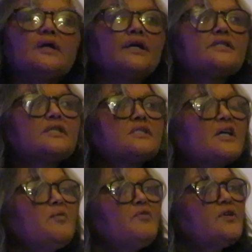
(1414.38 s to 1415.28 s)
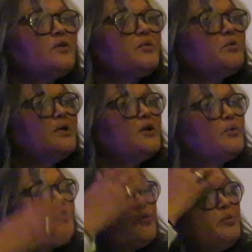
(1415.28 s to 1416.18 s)
It's the same thing. We work
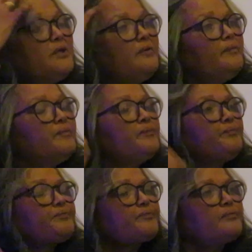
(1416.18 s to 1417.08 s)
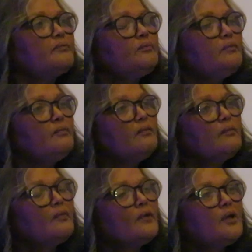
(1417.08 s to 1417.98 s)
with women
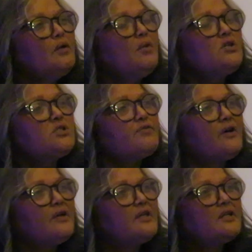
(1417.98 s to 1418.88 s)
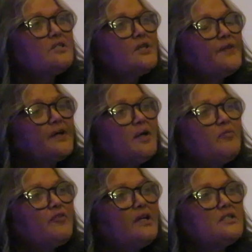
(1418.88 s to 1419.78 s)
in most of our areas on the
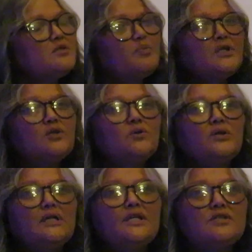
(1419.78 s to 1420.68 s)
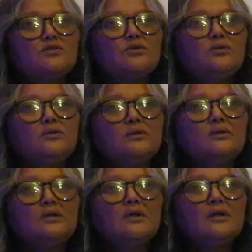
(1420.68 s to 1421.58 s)
30 flats, be it Uberletu,
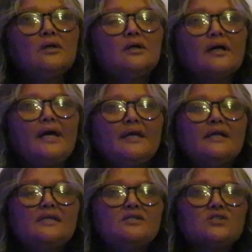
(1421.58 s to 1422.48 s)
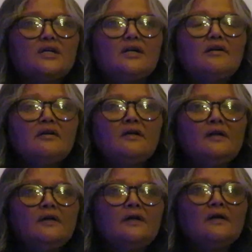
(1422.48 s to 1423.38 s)
Khayelitsha,
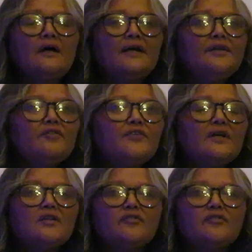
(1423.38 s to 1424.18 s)
Heideveld,